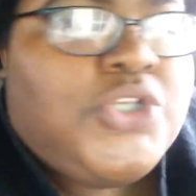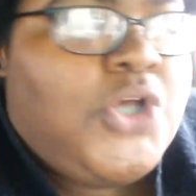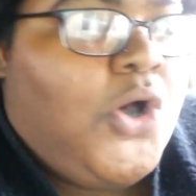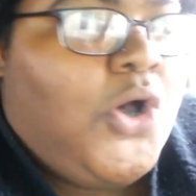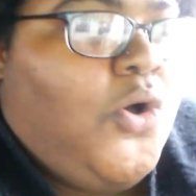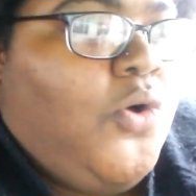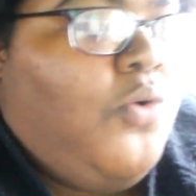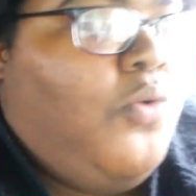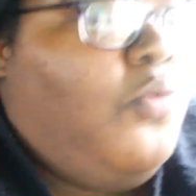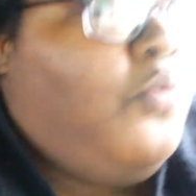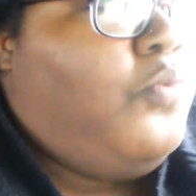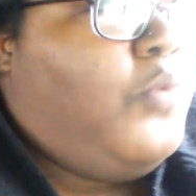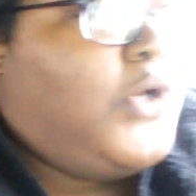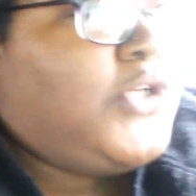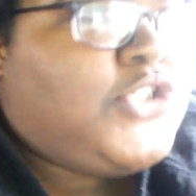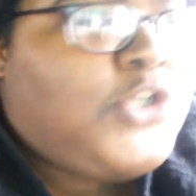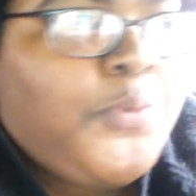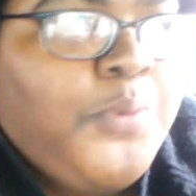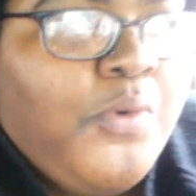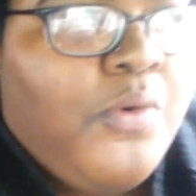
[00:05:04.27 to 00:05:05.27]
So
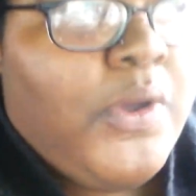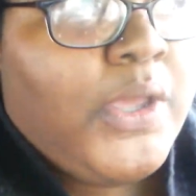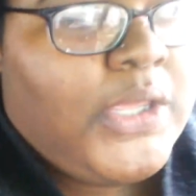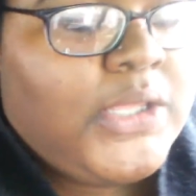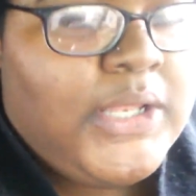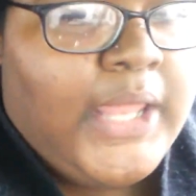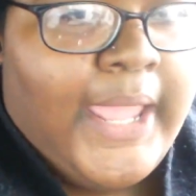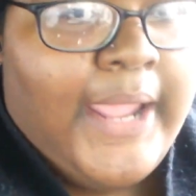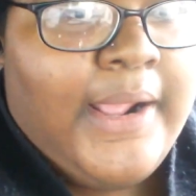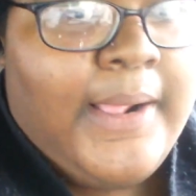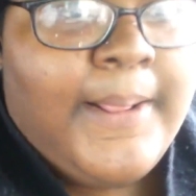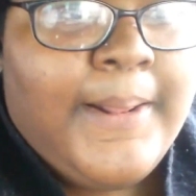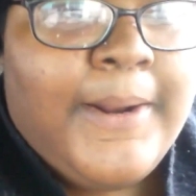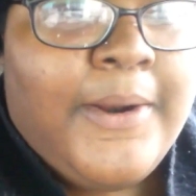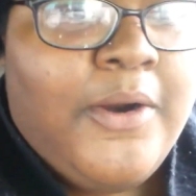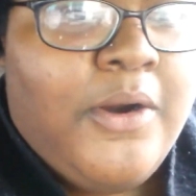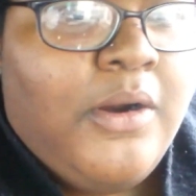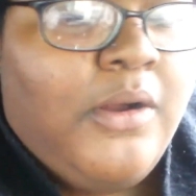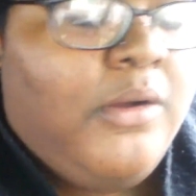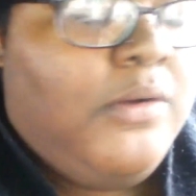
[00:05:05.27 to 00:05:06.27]
what's your point?
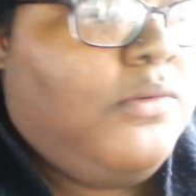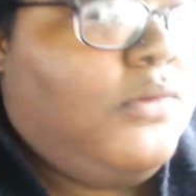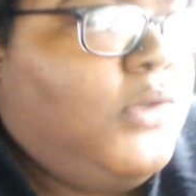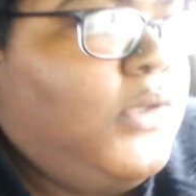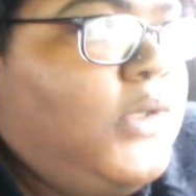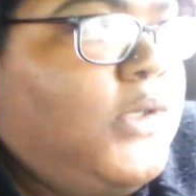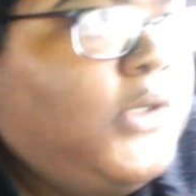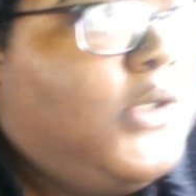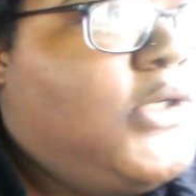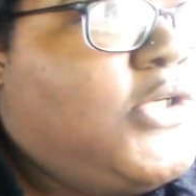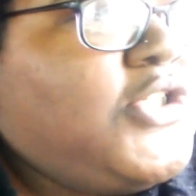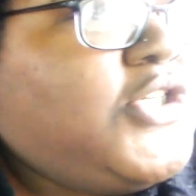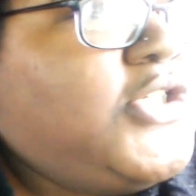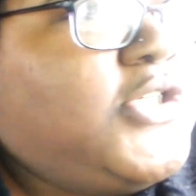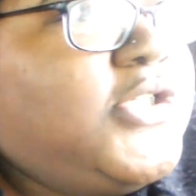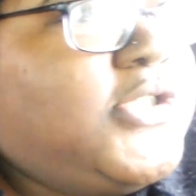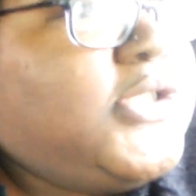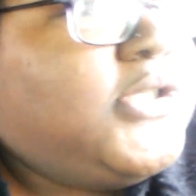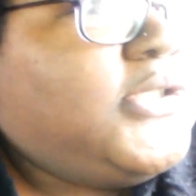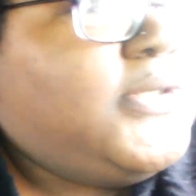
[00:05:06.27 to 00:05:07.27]
Like, girl,
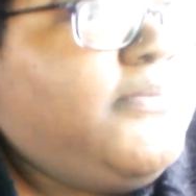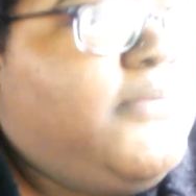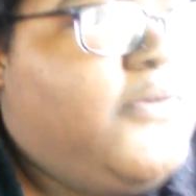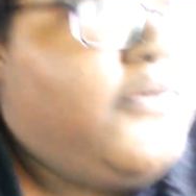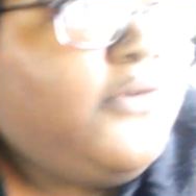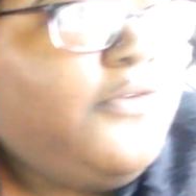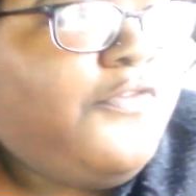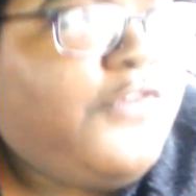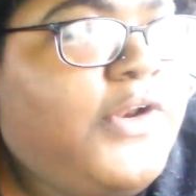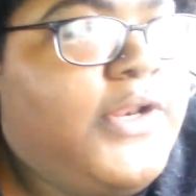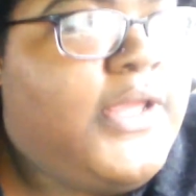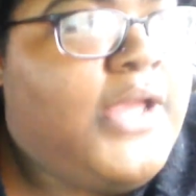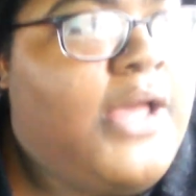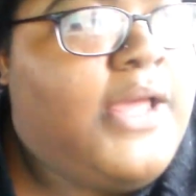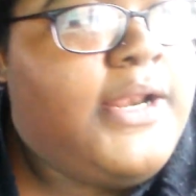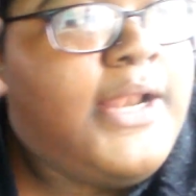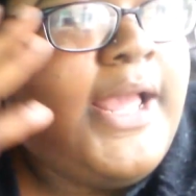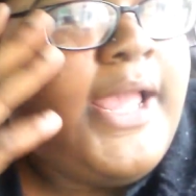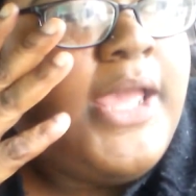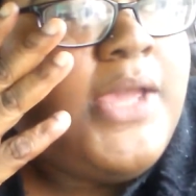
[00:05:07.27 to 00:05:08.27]
she just looked at me real funny,
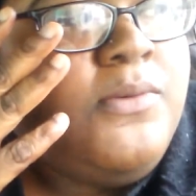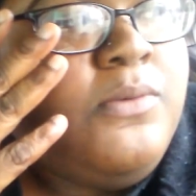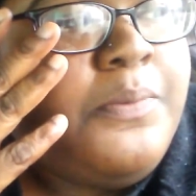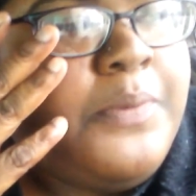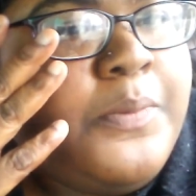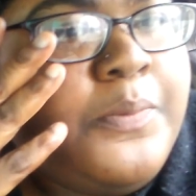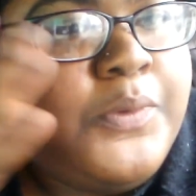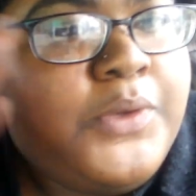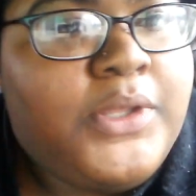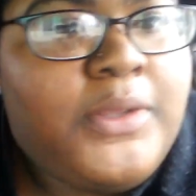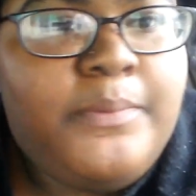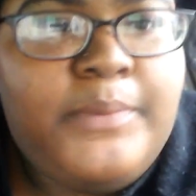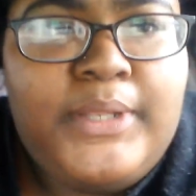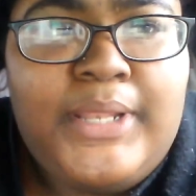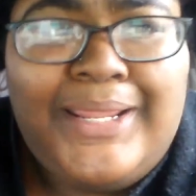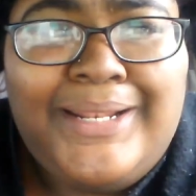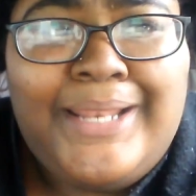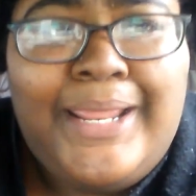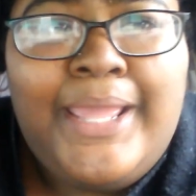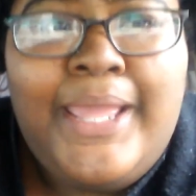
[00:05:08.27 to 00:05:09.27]
y'all, and I hate when people look at
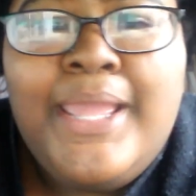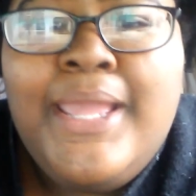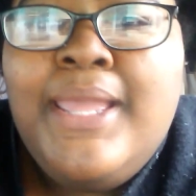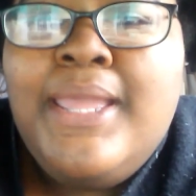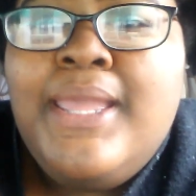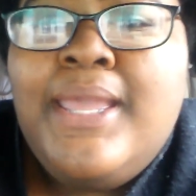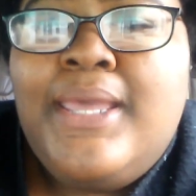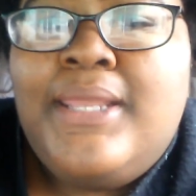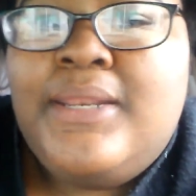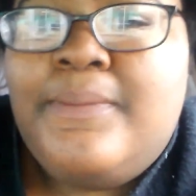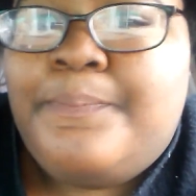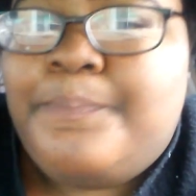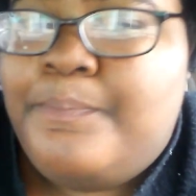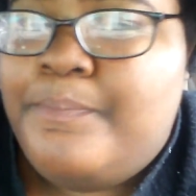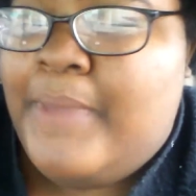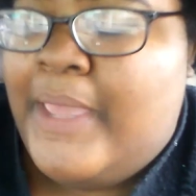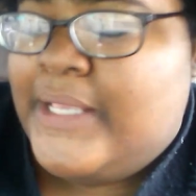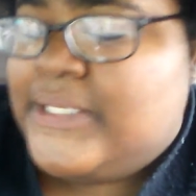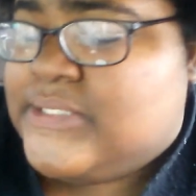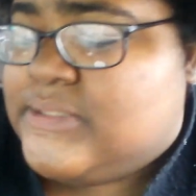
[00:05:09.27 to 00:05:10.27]
me like that, and it
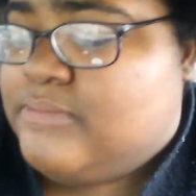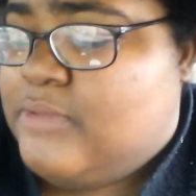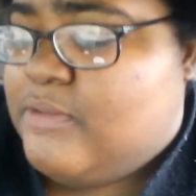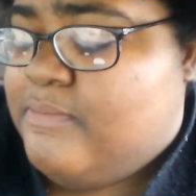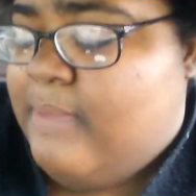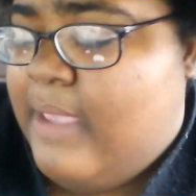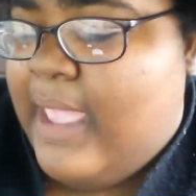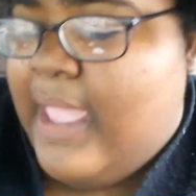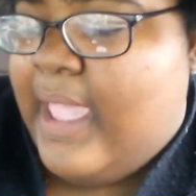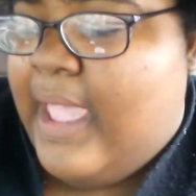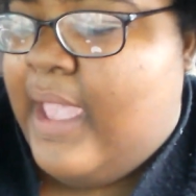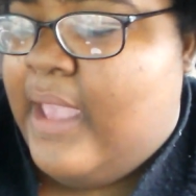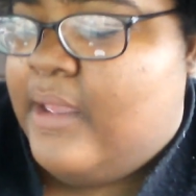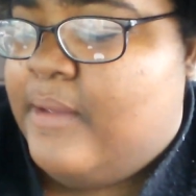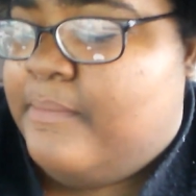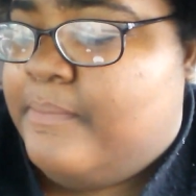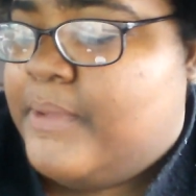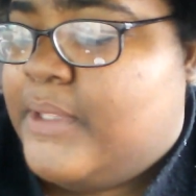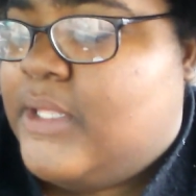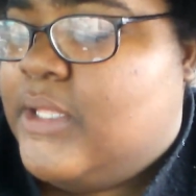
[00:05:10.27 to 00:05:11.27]
makes me
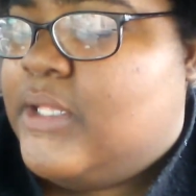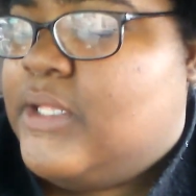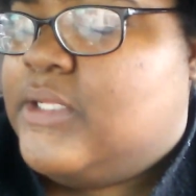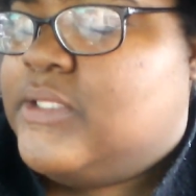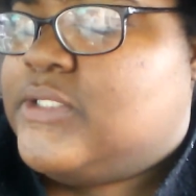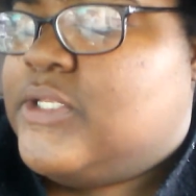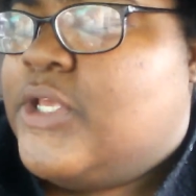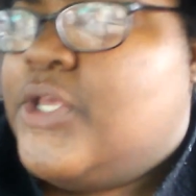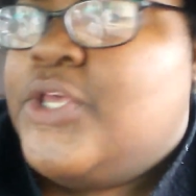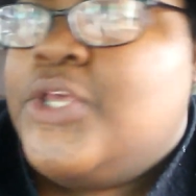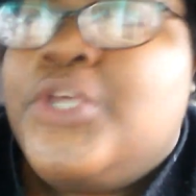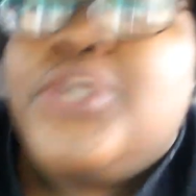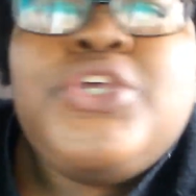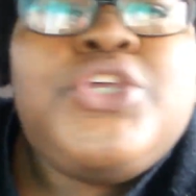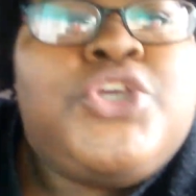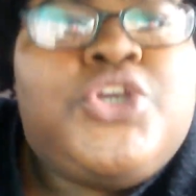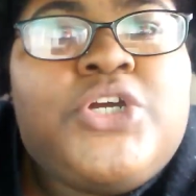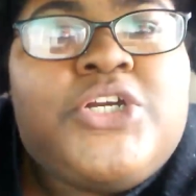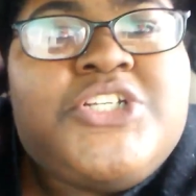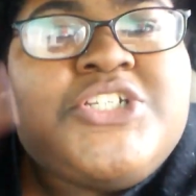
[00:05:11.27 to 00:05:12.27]
mad because
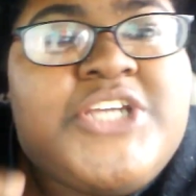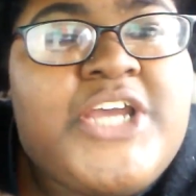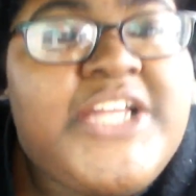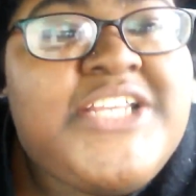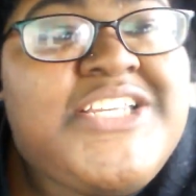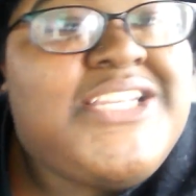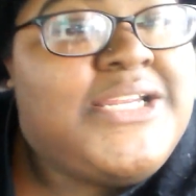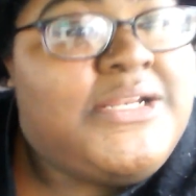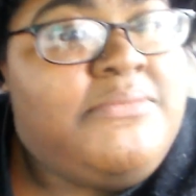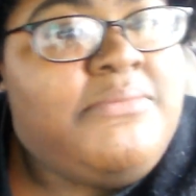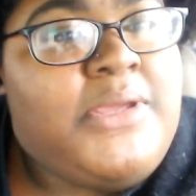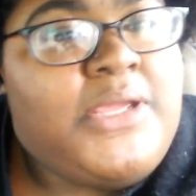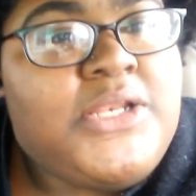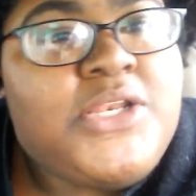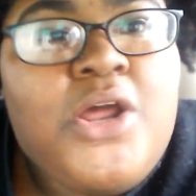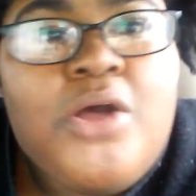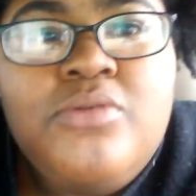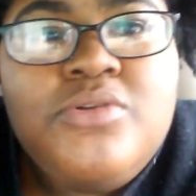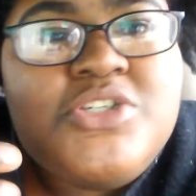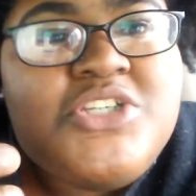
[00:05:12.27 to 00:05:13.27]
you're judging
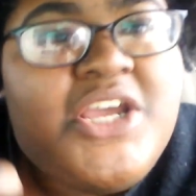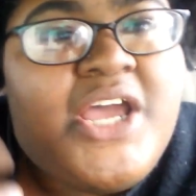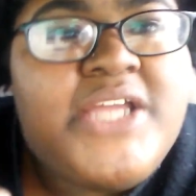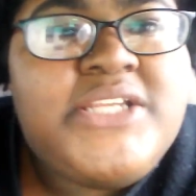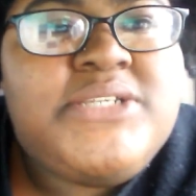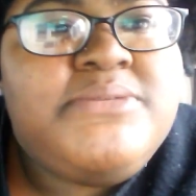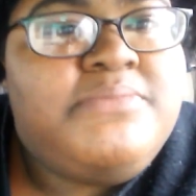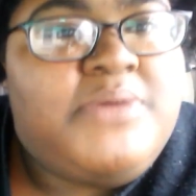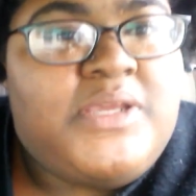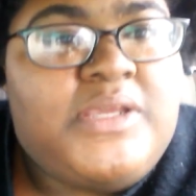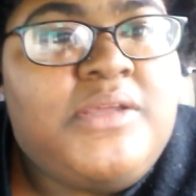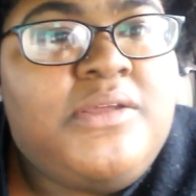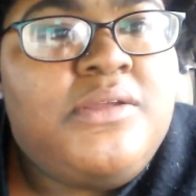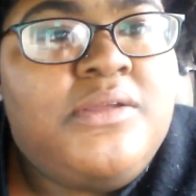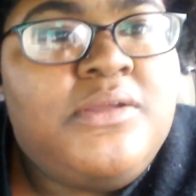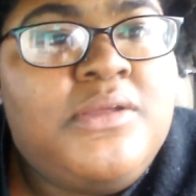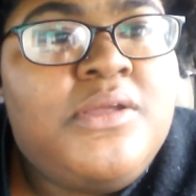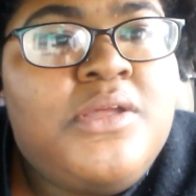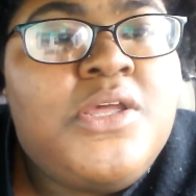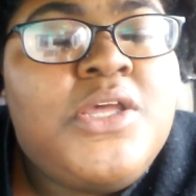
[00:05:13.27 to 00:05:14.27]
me. Don't judge
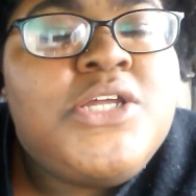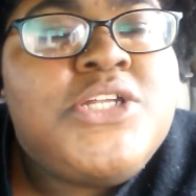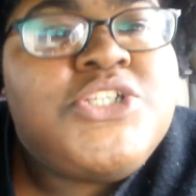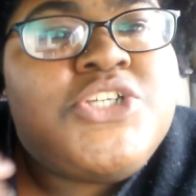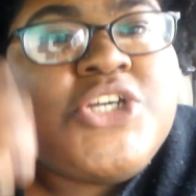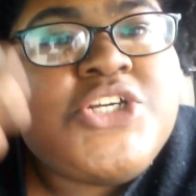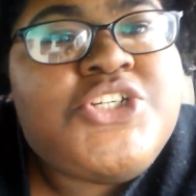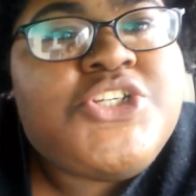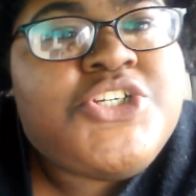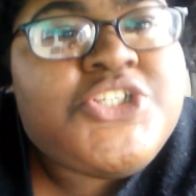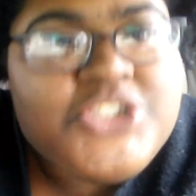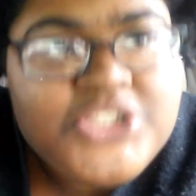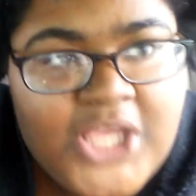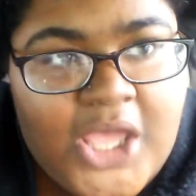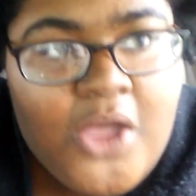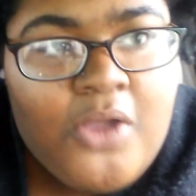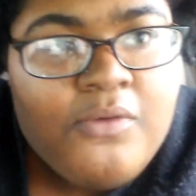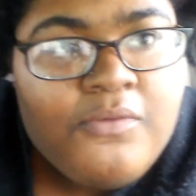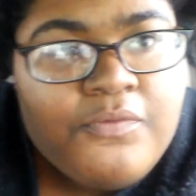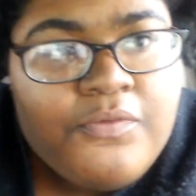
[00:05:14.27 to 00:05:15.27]
me. Judge
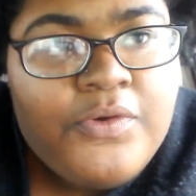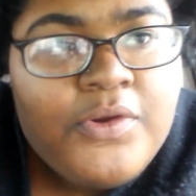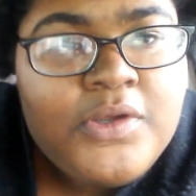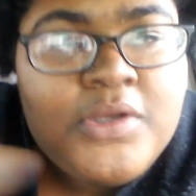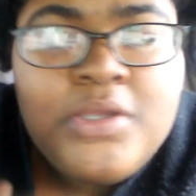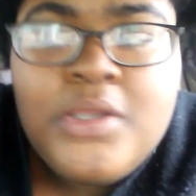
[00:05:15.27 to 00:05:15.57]
yourself.